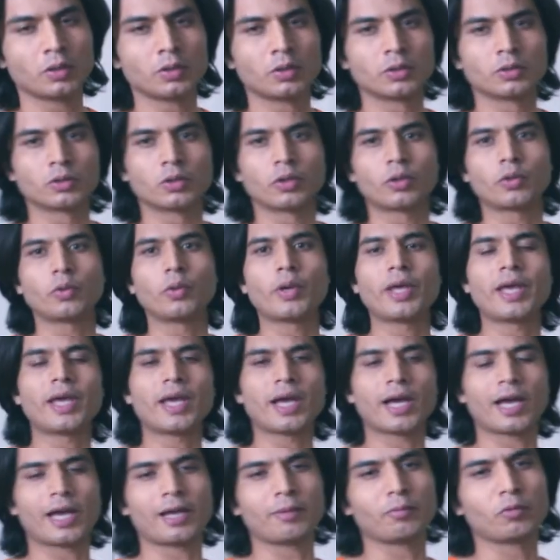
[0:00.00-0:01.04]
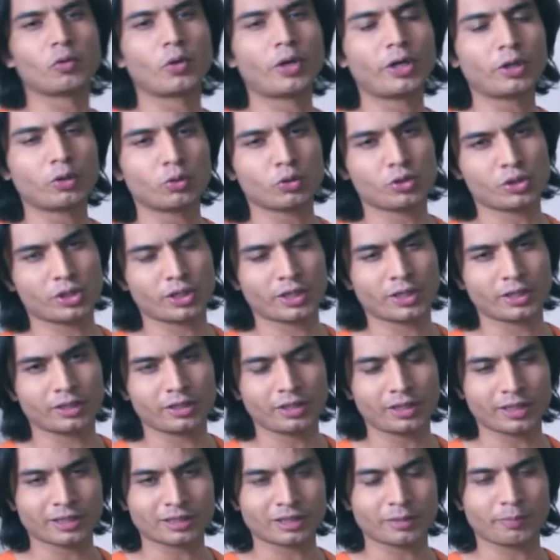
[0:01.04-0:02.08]
So today I am going to share the
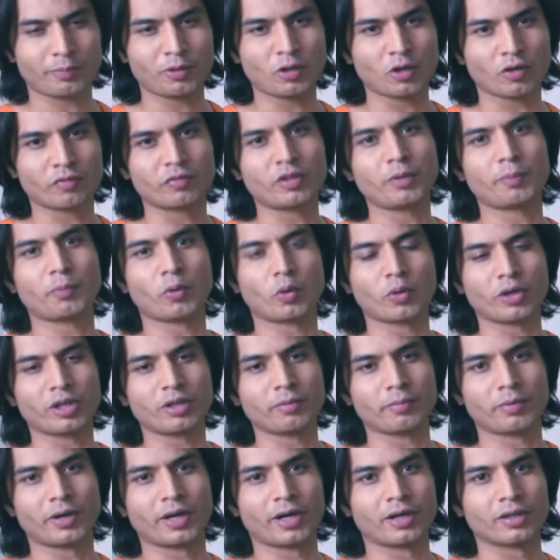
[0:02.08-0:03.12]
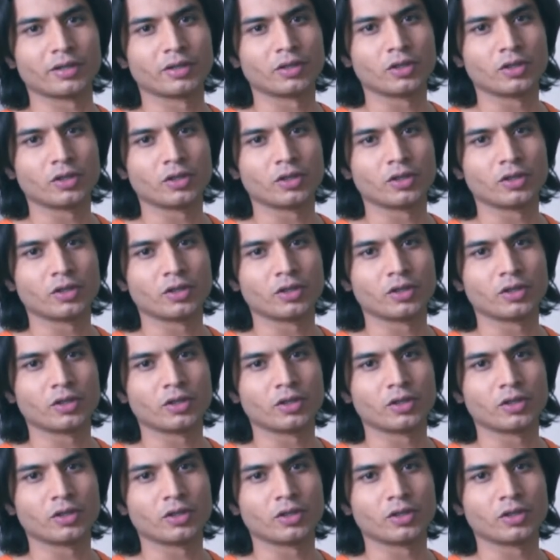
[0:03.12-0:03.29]
recipe of the protein bread.